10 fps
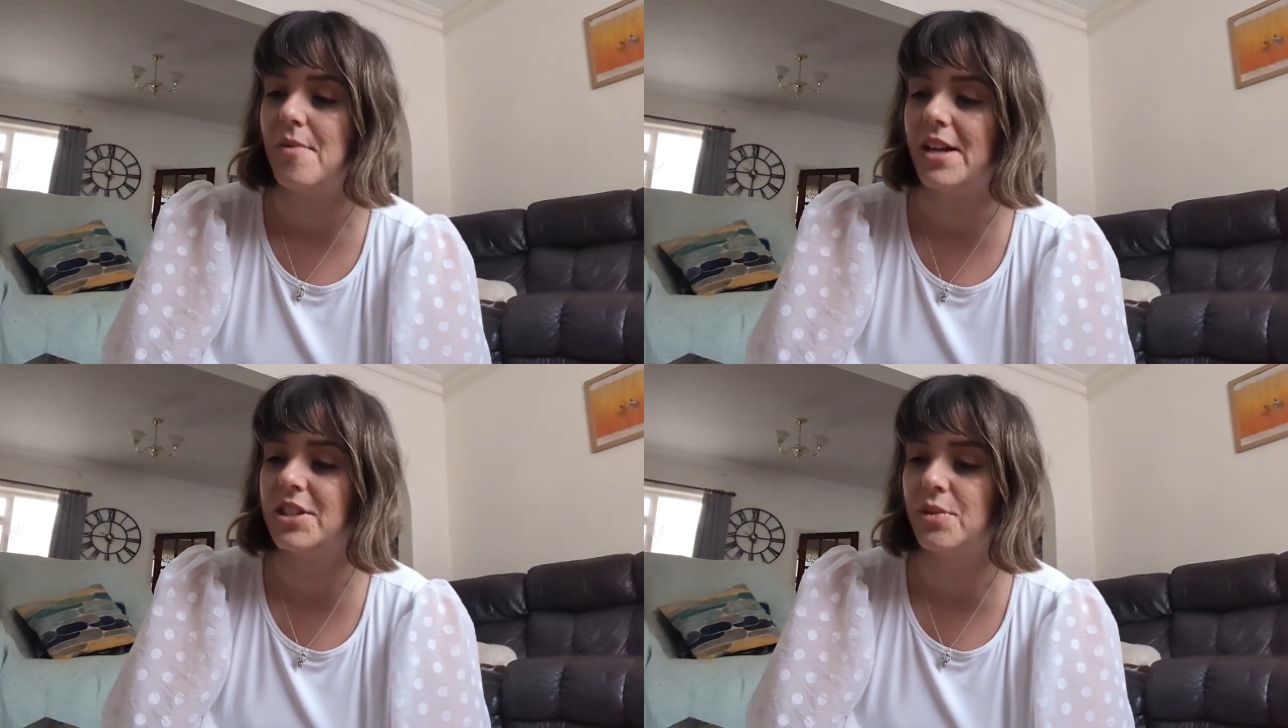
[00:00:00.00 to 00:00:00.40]

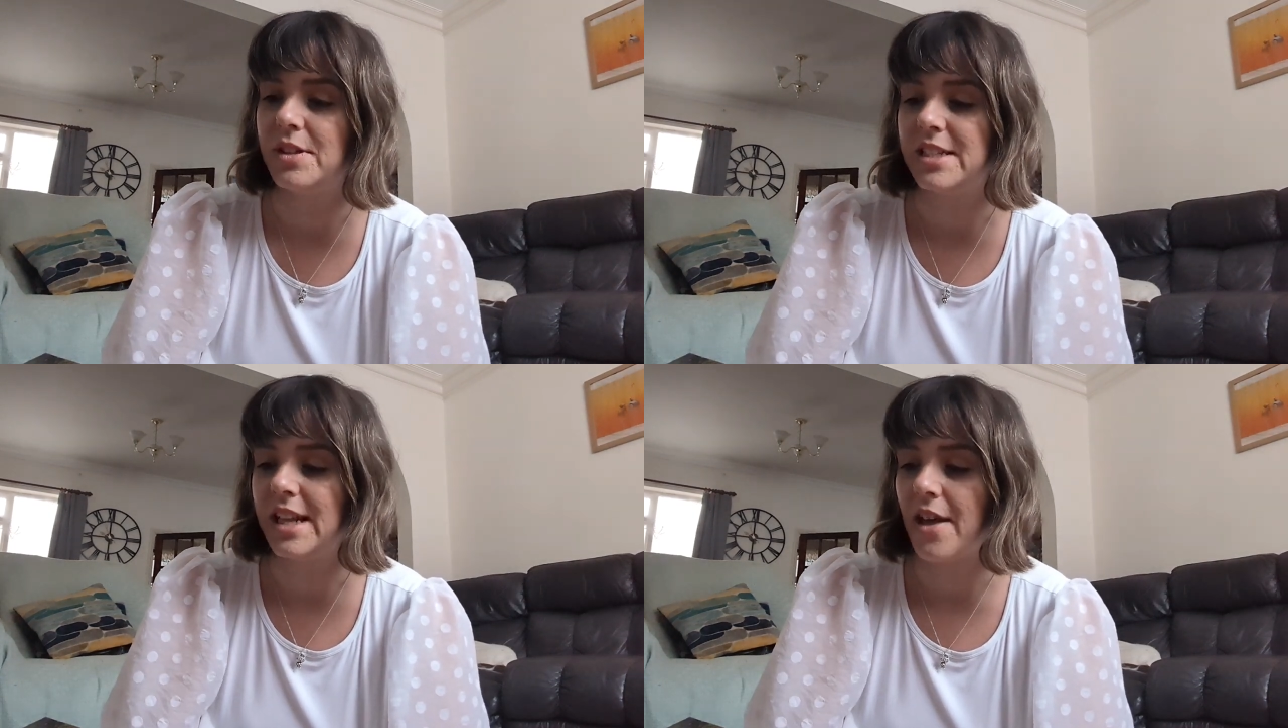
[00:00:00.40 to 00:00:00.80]
but I just
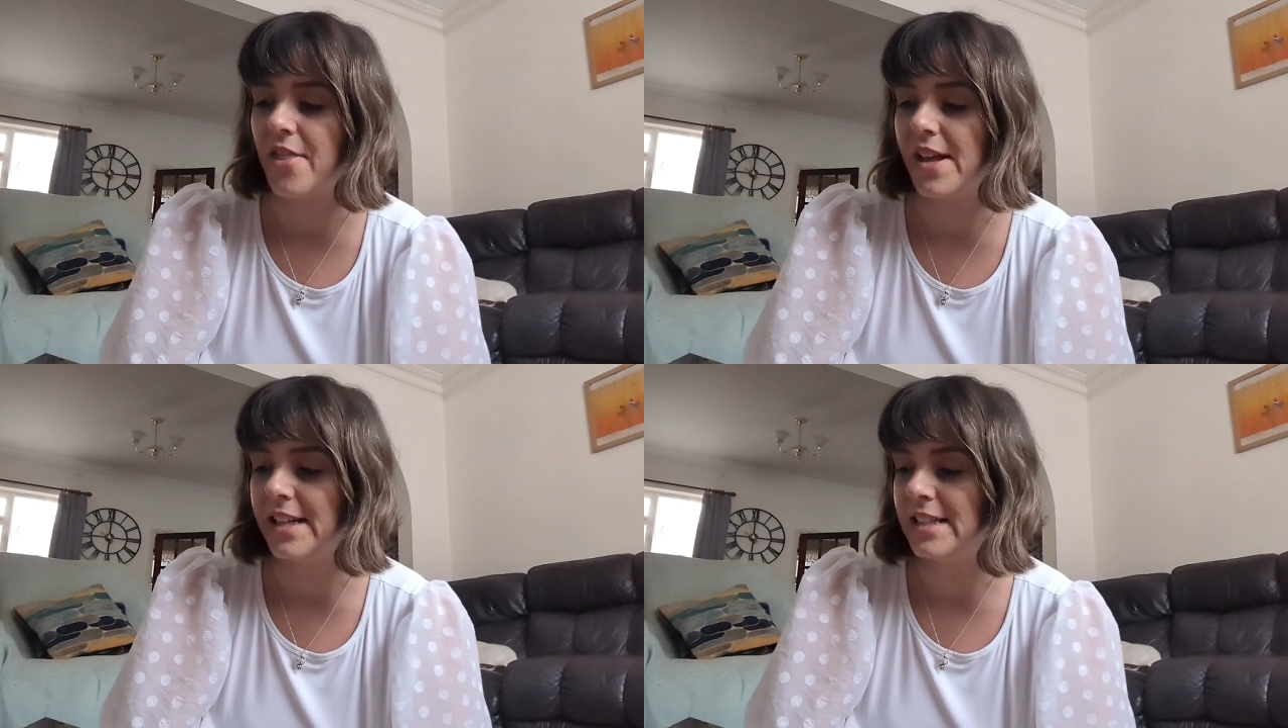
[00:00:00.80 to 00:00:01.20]
wanted to
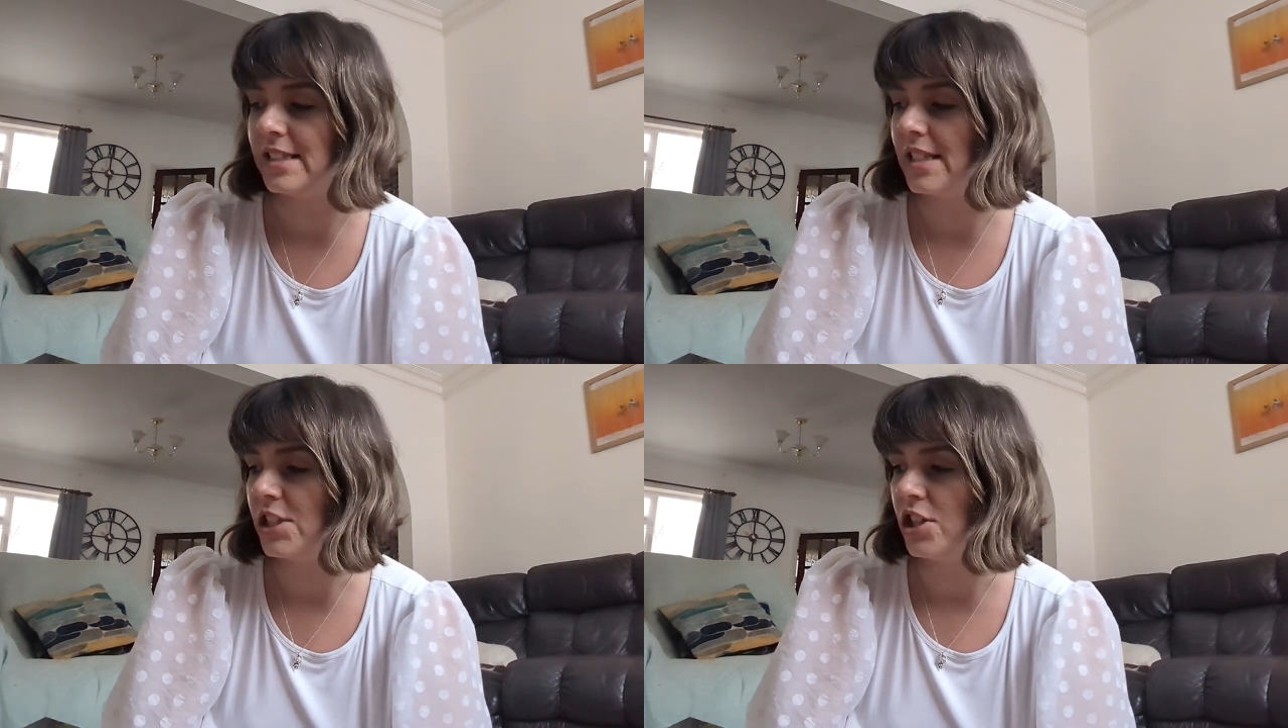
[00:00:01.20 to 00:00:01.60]
get
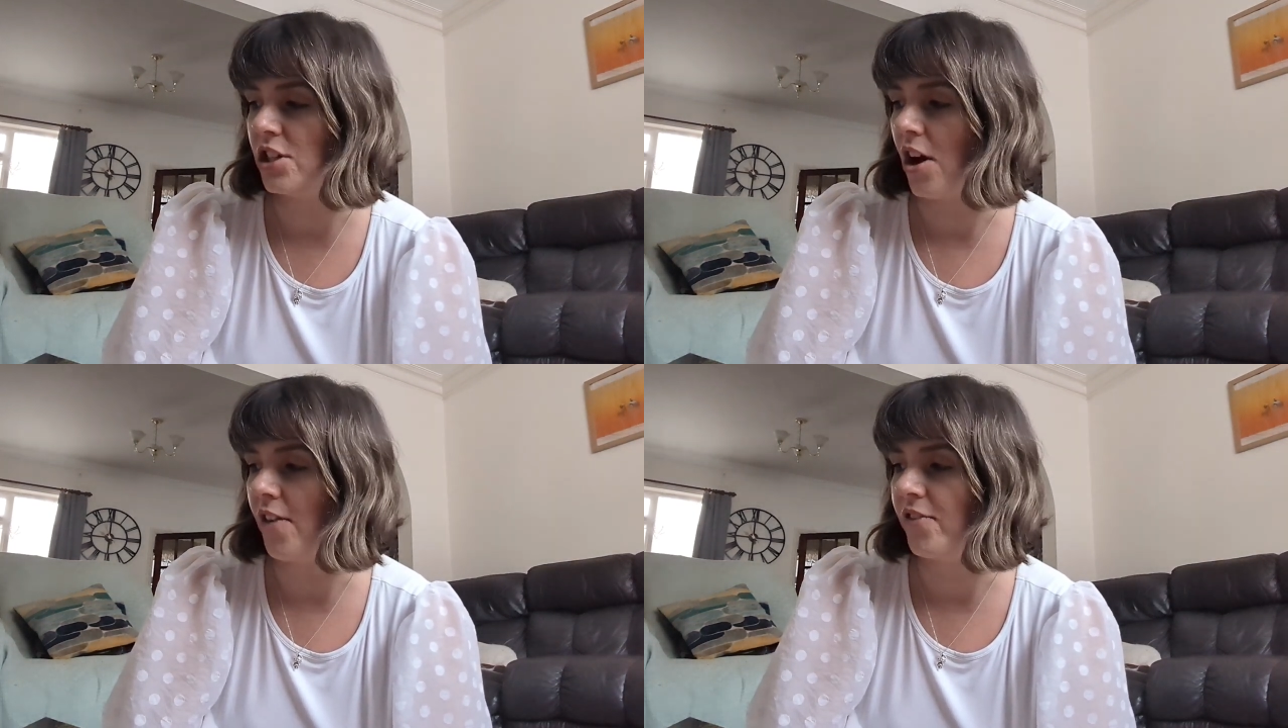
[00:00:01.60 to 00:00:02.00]
things that
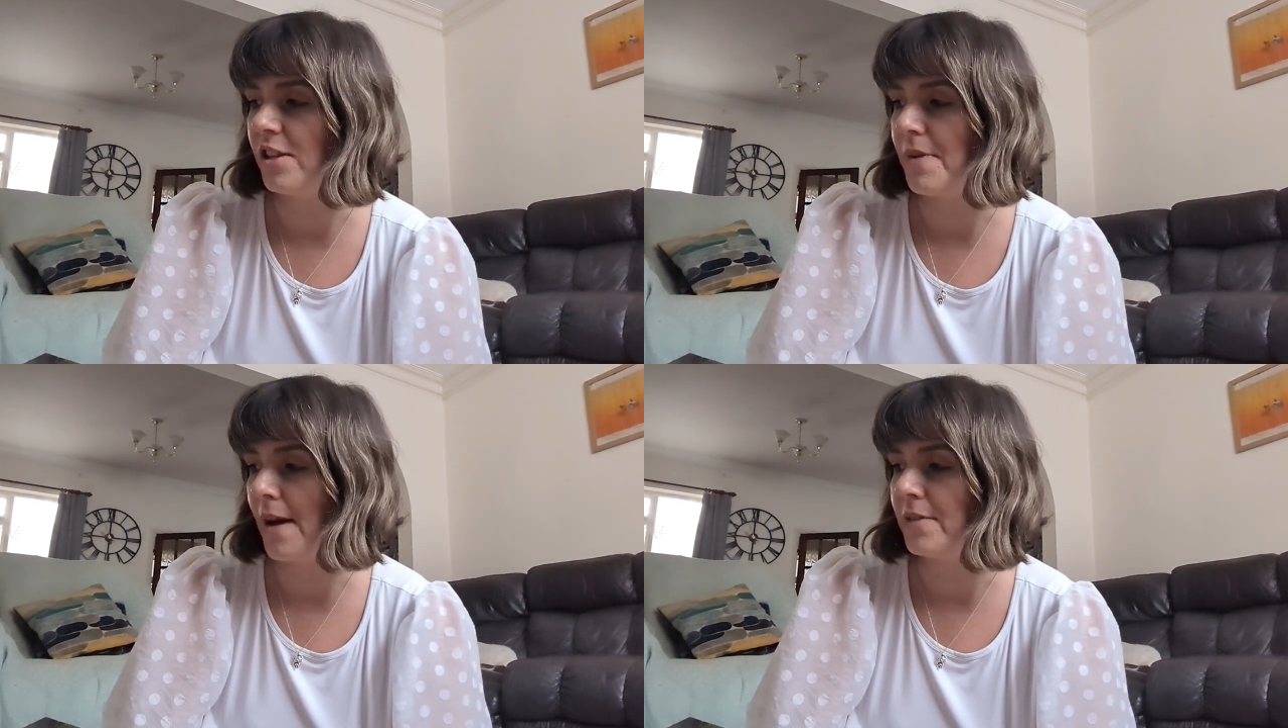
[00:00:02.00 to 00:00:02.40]
she'll
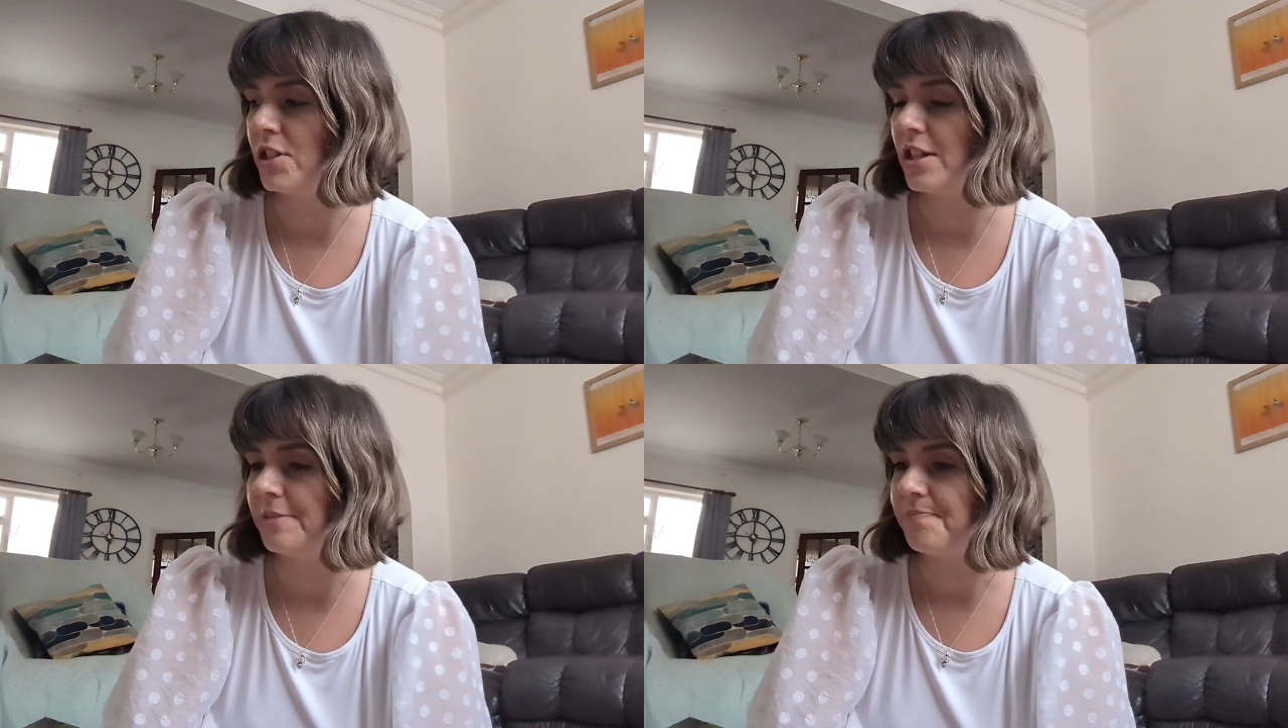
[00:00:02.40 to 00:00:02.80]
hopefully be able
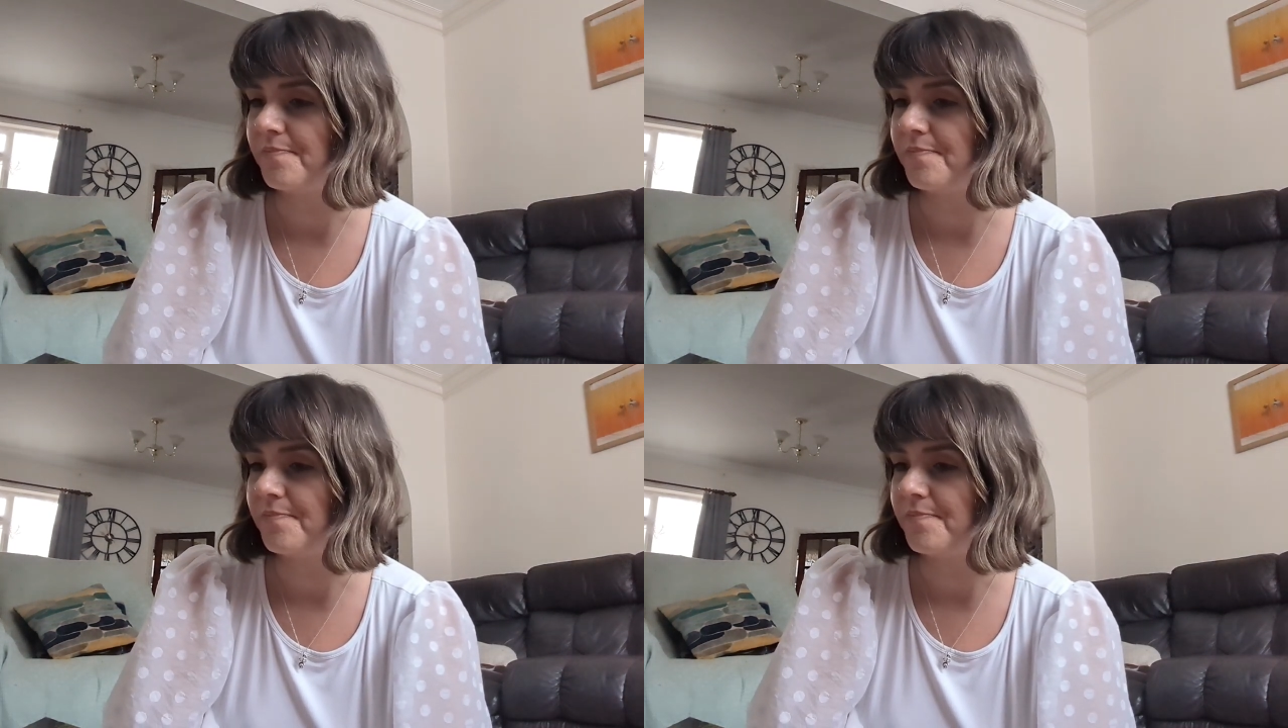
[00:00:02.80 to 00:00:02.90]
to